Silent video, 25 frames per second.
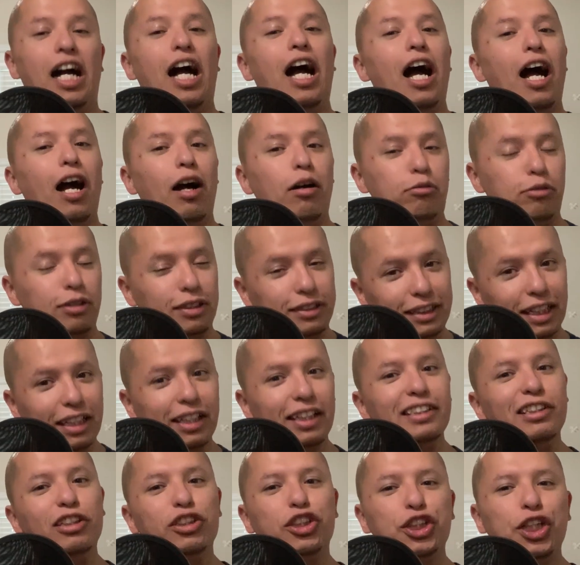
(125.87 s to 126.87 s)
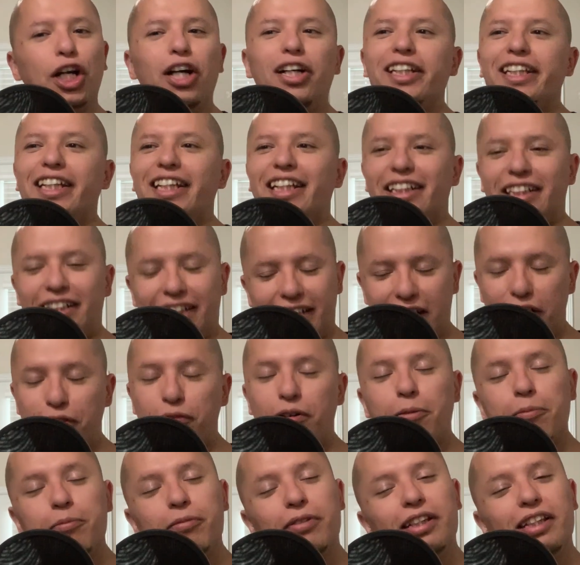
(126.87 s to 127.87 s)
I was a little chunky. Now
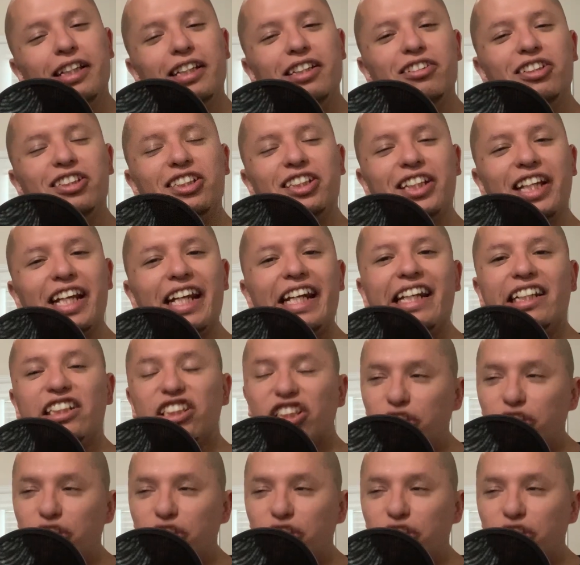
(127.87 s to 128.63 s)
I'm a little skinnier.